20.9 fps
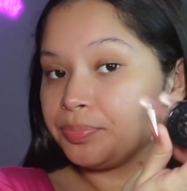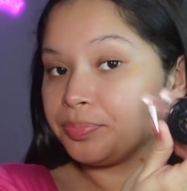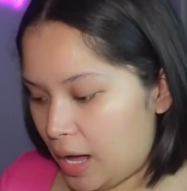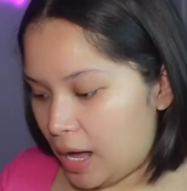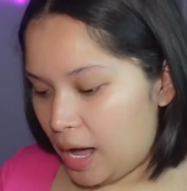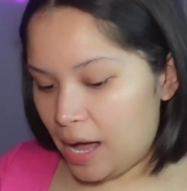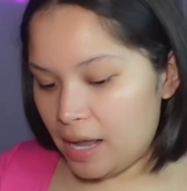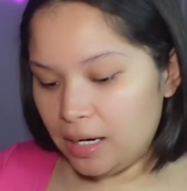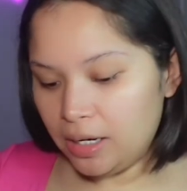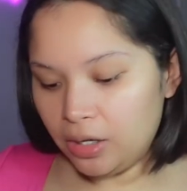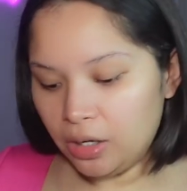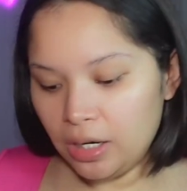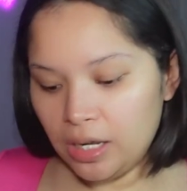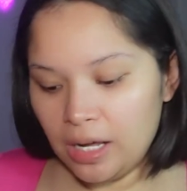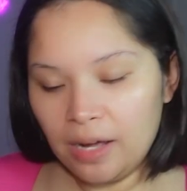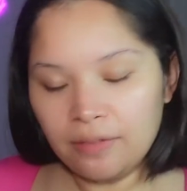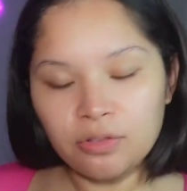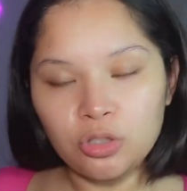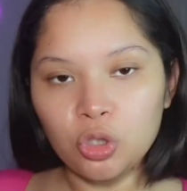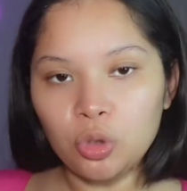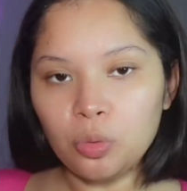I literally
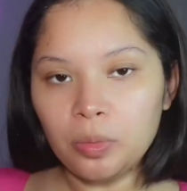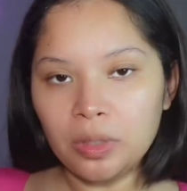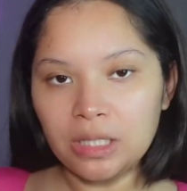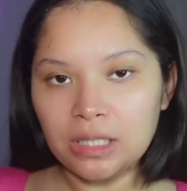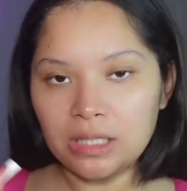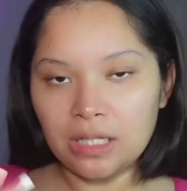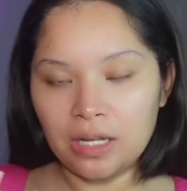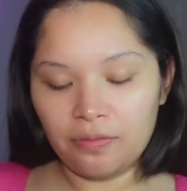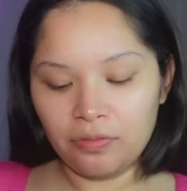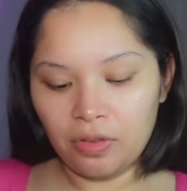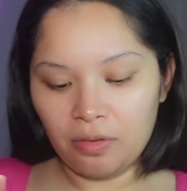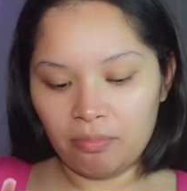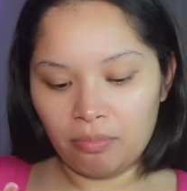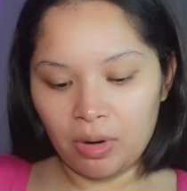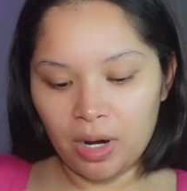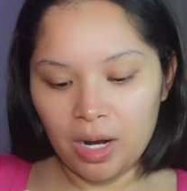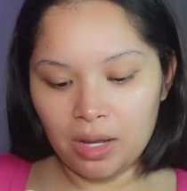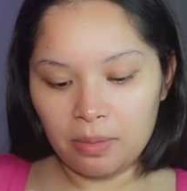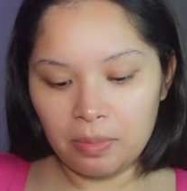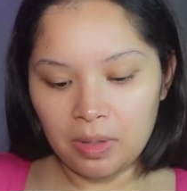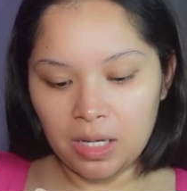have 2 minutes left of
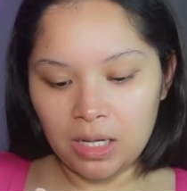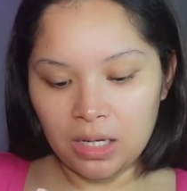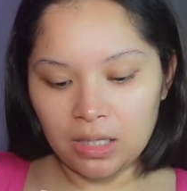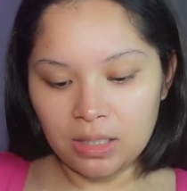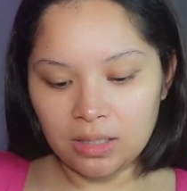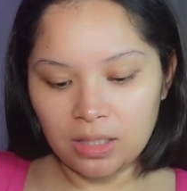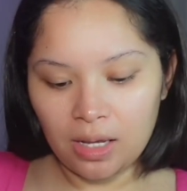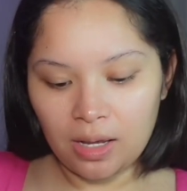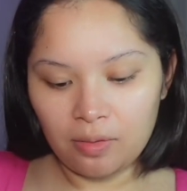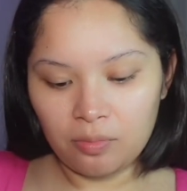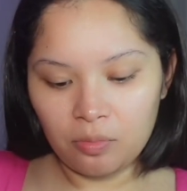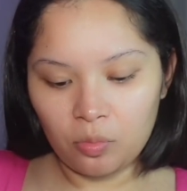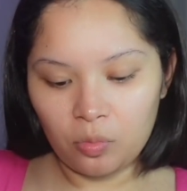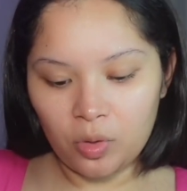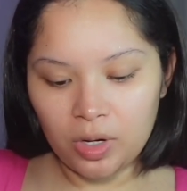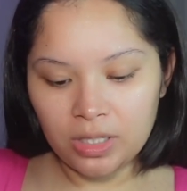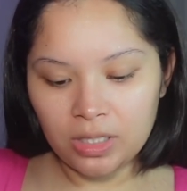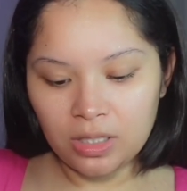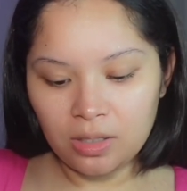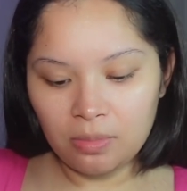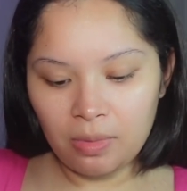break because I've
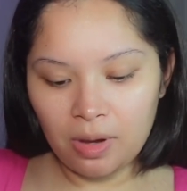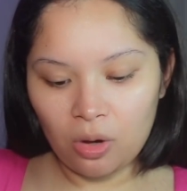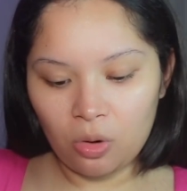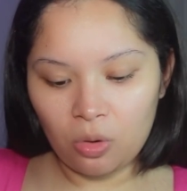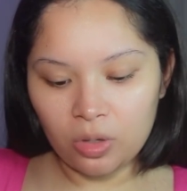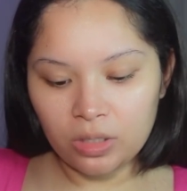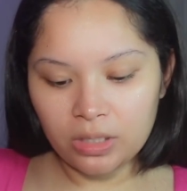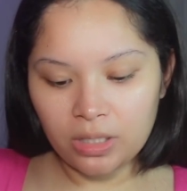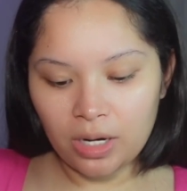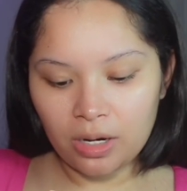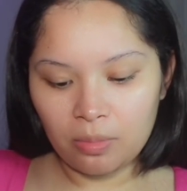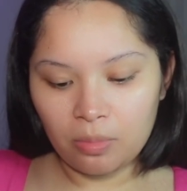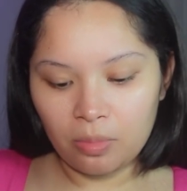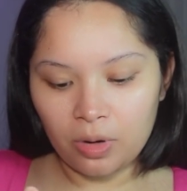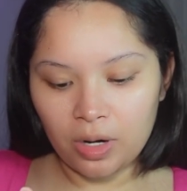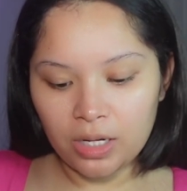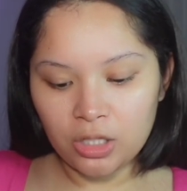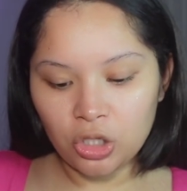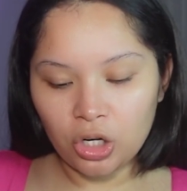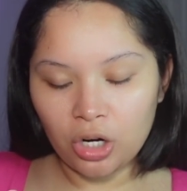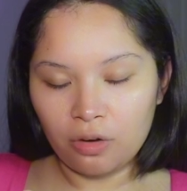wasted my whole entire
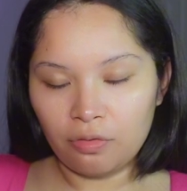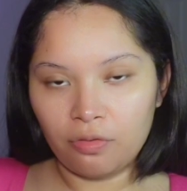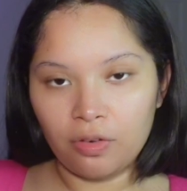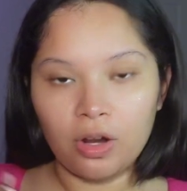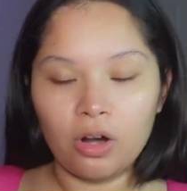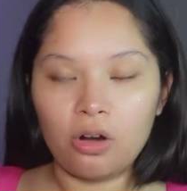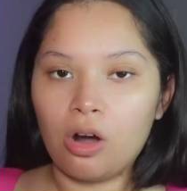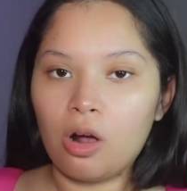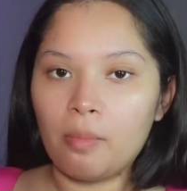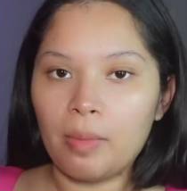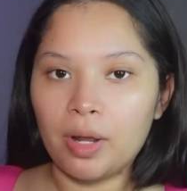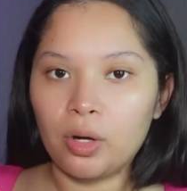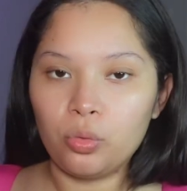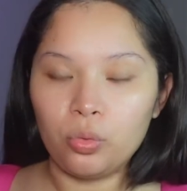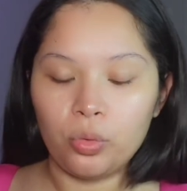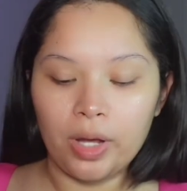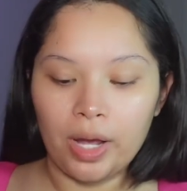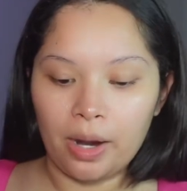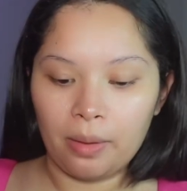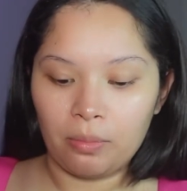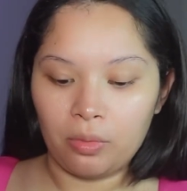break trying to figure out my new
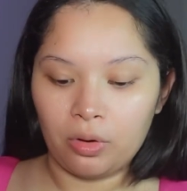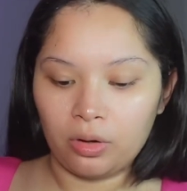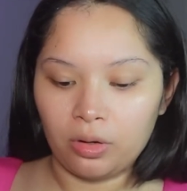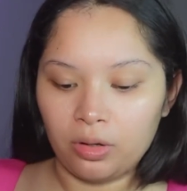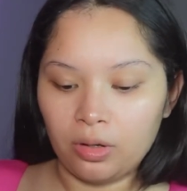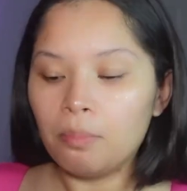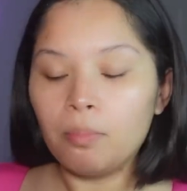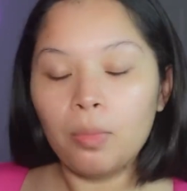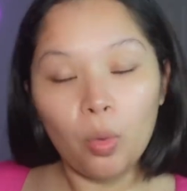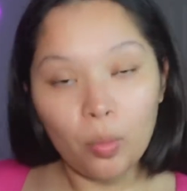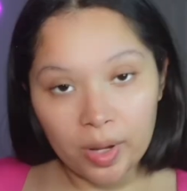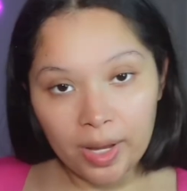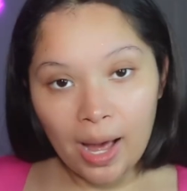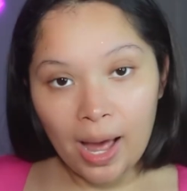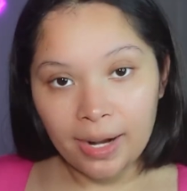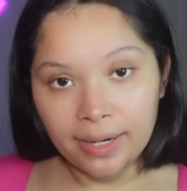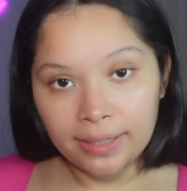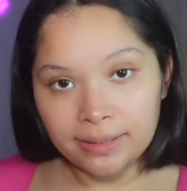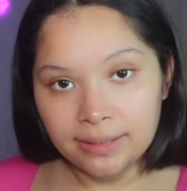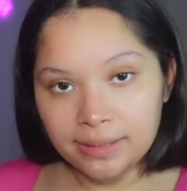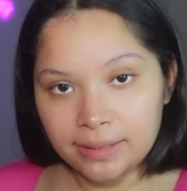camera. But we
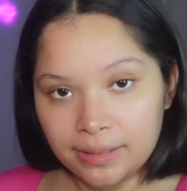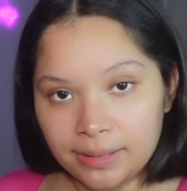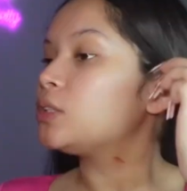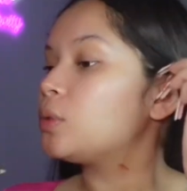got it.